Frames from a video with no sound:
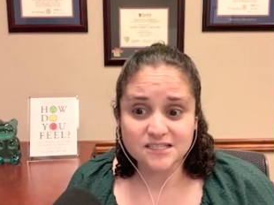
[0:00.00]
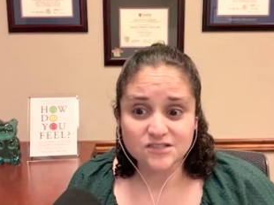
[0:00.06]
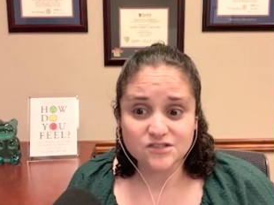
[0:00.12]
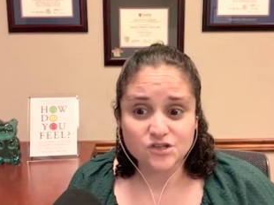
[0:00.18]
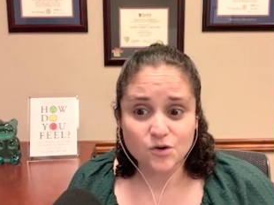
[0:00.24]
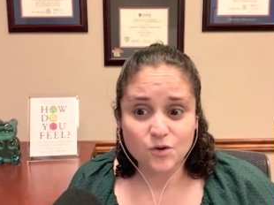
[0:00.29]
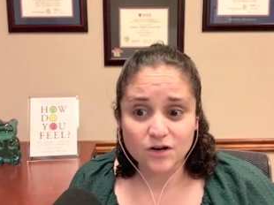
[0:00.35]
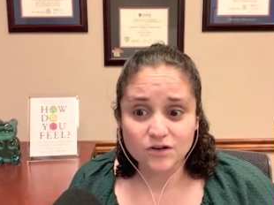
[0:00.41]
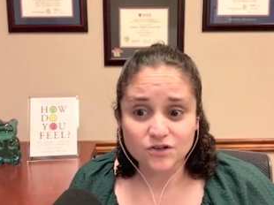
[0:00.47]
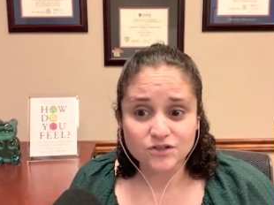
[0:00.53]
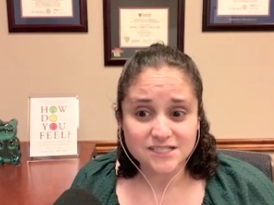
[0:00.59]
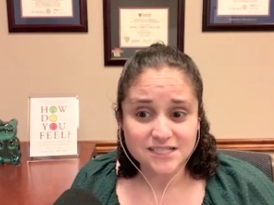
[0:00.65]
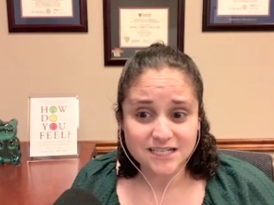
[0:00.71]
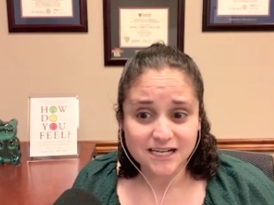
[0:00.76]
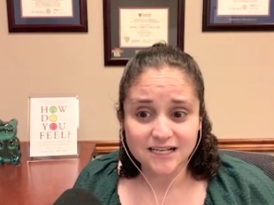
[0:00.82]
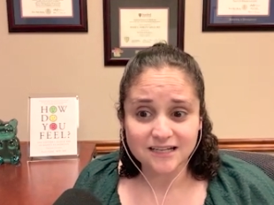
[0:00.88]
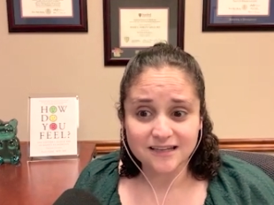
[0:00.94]
And so
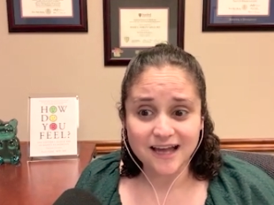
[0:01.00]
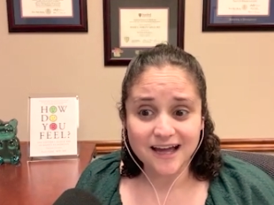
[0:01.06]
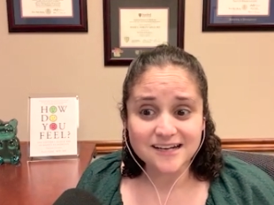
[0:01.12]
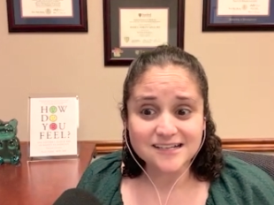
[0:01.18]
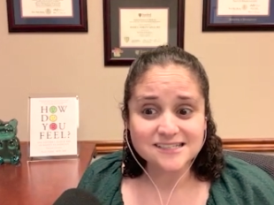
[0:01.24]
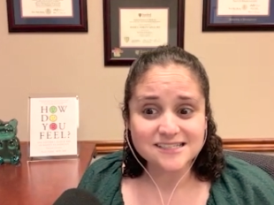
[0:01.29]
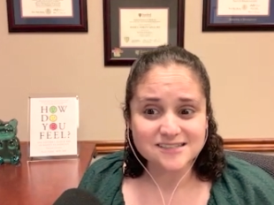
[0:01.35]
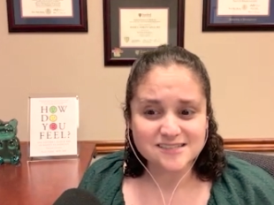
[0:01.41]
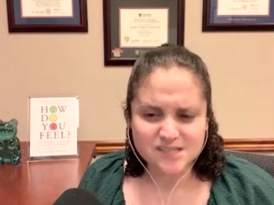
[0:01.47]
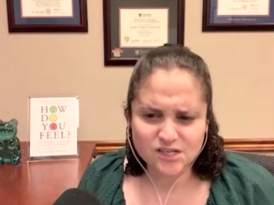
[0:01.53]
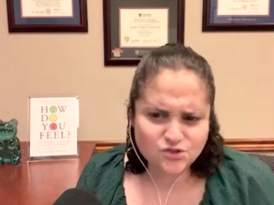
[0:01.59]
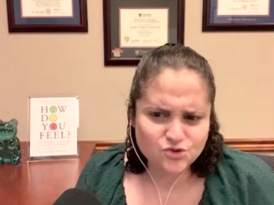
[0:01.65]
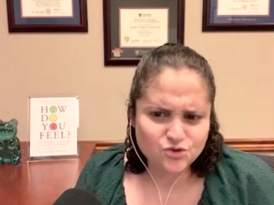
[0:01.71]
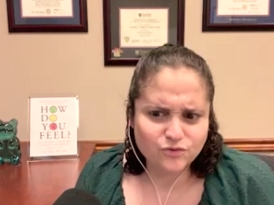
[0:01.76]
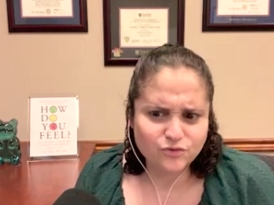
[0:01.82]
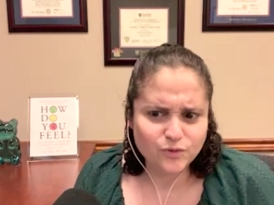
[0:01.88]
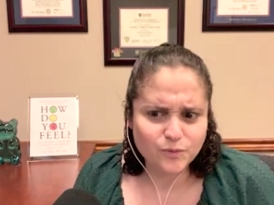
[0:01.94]
understanding that is
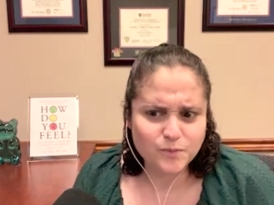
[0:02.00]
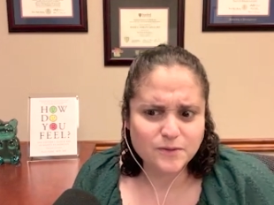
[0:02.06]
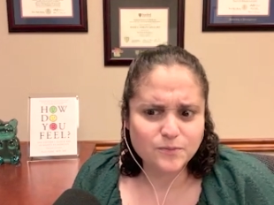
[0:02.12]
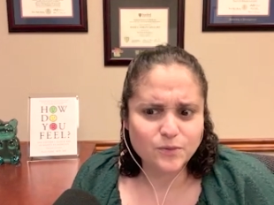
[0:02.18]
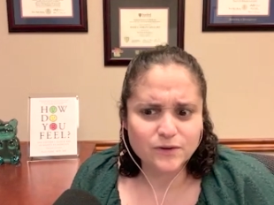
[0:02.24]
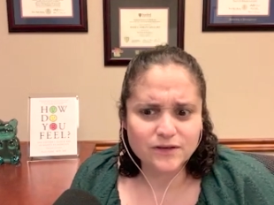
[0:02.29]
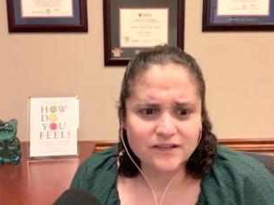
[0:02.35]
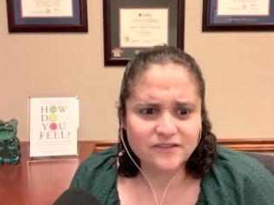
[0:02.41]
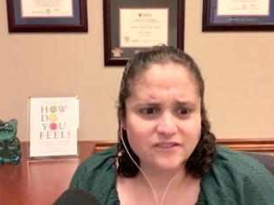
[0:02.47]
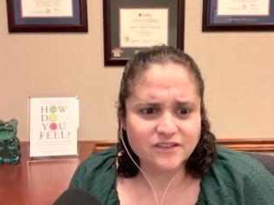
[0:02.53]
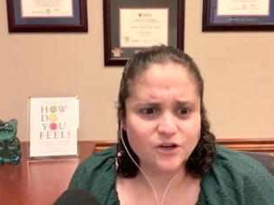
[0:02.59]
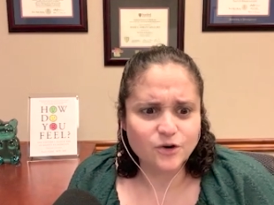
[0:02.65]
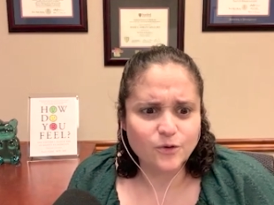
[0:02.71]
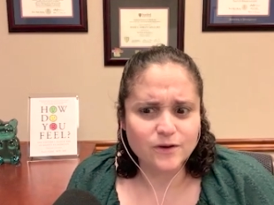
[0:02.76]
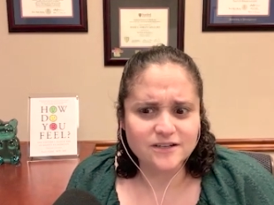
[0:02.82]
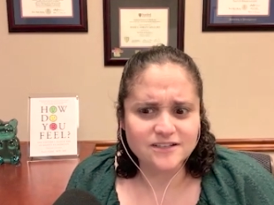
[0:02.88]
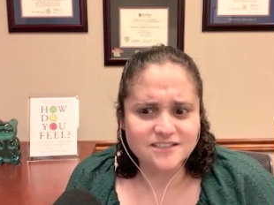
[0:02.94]
essential for people even
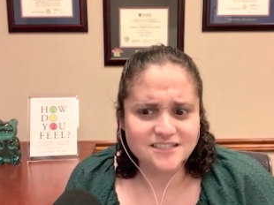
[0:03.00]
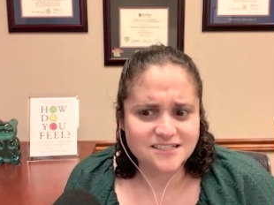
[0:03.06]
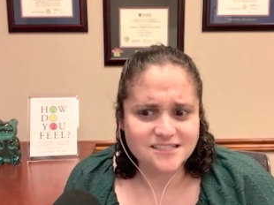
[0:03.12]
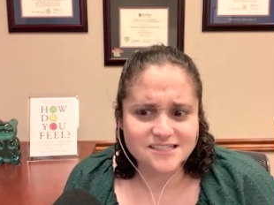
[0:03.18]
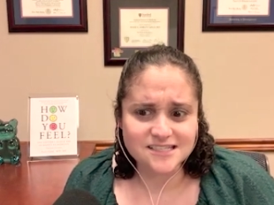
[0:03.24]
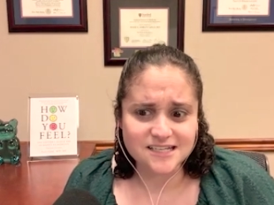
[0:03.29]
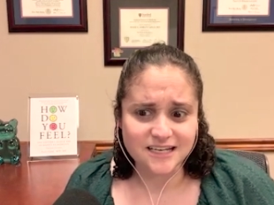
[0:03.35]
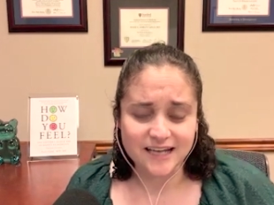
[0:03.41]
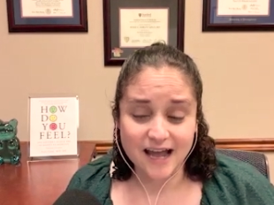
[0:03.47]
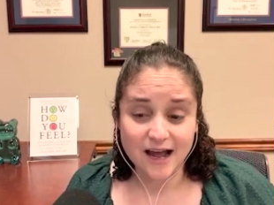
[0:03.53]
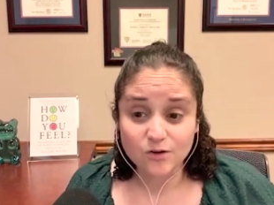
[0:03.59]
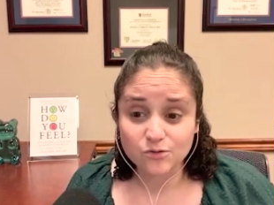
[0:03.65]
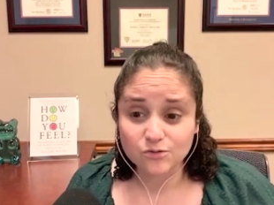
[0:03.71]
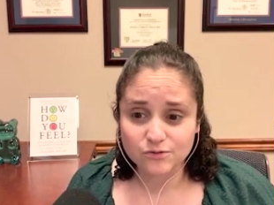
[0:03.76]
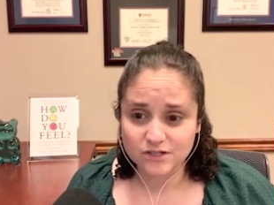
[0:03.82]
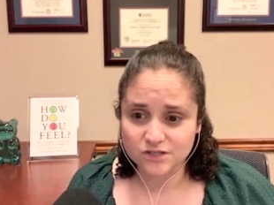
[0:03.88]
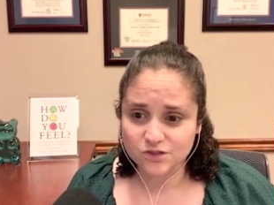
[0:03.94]
going to seek
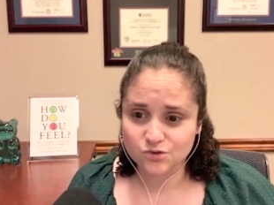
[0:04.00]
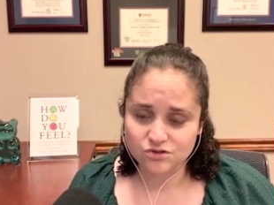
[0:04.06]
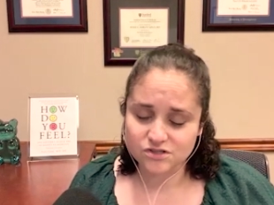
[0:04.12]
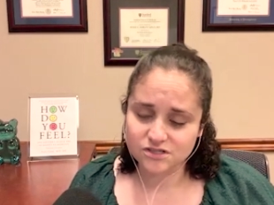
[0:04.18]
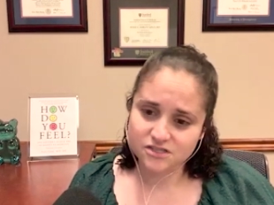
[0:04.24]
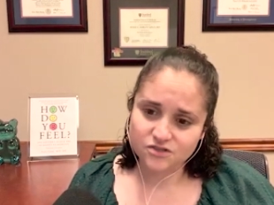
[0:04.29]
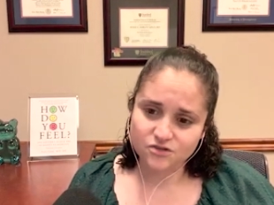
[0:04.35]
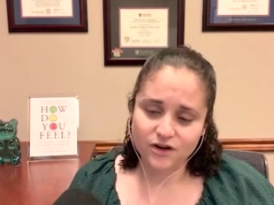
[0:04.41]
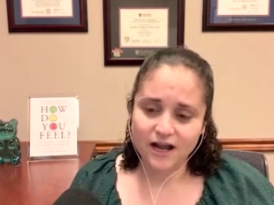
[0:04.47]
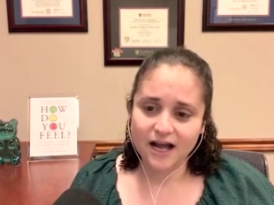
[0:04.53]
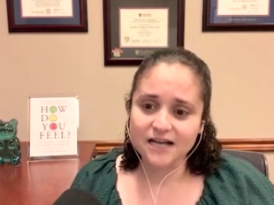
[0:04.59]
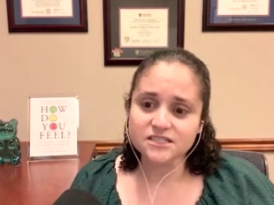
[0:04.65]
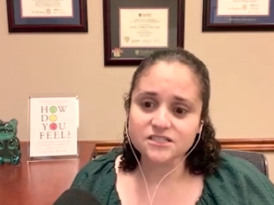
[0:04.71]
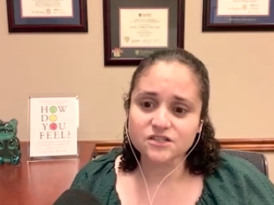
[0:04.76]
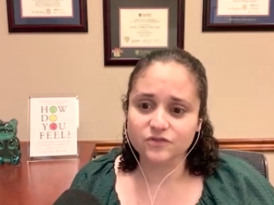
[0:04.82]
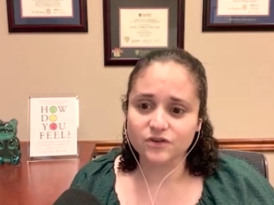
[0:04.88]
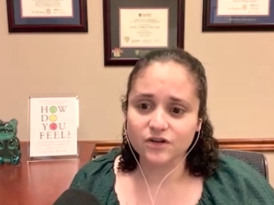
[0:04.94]
out resources or
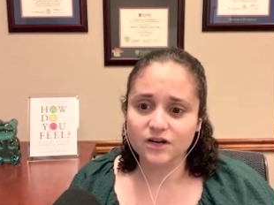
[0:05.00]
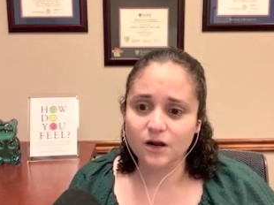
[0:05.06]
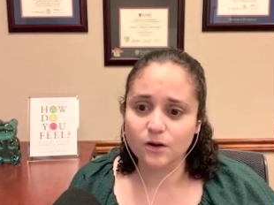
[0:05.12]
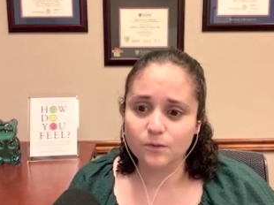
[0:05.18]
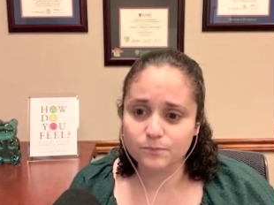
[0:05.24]
ask for help.